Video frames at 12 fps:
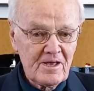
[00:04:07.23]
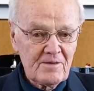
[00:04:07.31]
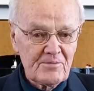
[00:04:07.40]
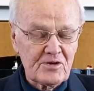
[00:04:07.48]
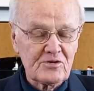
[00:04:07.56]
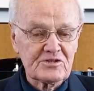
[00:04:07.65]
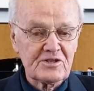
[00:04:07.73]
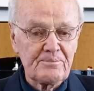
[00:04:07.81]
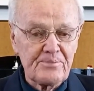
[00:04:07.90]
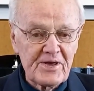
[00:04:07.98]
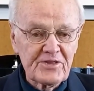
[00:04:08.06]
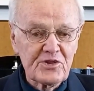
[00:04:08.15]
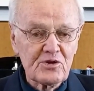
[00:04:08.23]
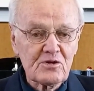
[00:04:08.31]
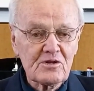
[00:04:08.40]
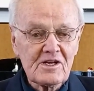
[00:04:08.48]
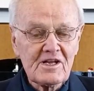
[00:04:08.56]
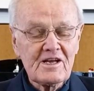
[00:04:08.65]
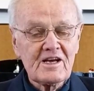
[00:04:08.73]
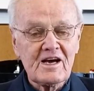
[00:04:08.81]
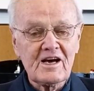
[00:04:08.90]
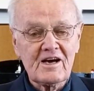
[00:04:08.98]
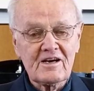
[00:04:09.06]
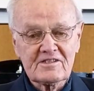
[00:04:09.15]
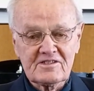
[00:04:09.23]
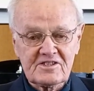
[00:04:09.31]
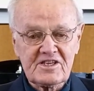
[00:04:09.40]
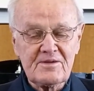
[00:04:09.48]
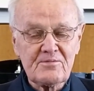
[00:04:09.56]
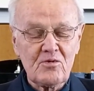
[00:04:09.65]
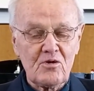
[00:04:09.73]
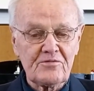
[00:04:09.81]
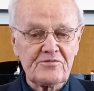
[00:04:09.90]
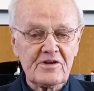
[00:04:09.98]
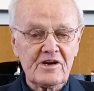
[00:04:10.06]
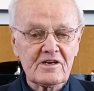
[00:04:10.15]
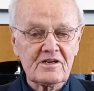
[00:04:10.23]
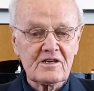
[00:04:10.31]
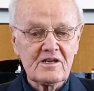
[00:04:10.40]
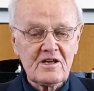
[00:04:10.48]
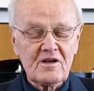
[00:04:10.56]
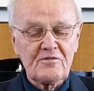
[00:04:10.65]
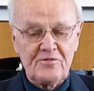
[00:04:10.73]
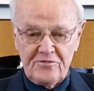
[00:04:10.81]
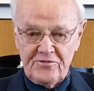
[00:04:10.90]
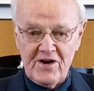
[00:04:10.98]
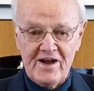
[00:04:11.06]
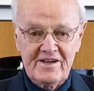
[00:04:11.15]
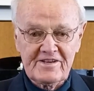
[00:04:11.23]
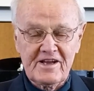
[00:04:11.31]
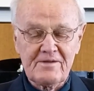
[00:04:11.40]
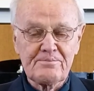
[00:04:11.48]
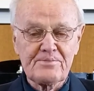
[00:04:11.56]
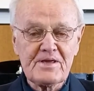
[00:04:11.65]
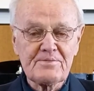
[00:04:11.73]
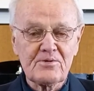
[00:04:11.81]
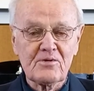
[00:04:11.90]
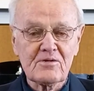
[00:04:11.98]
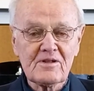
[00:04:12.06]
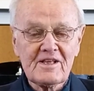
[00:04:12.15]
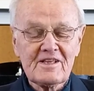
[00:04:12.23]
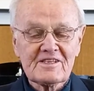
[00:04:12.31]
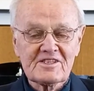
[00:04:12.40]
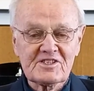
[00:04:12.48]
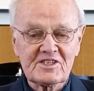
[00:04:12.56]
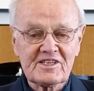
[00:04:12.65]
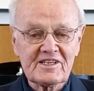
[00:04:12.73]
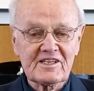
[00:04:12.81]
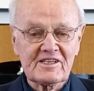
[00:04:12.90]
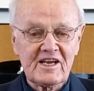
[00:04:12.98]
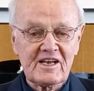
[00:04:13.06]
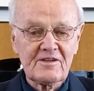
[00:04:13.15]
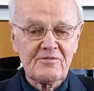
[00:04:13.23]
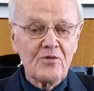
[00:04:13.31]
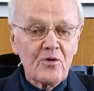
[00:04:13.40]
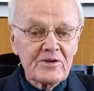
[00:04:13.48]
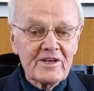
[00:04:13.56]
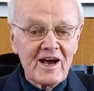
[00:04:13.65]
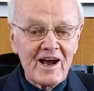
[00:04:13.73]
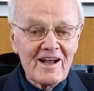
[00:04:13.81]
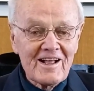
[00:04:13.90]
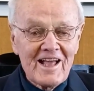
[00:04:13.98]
Because a Bethel team of young, fired up people sitting in California,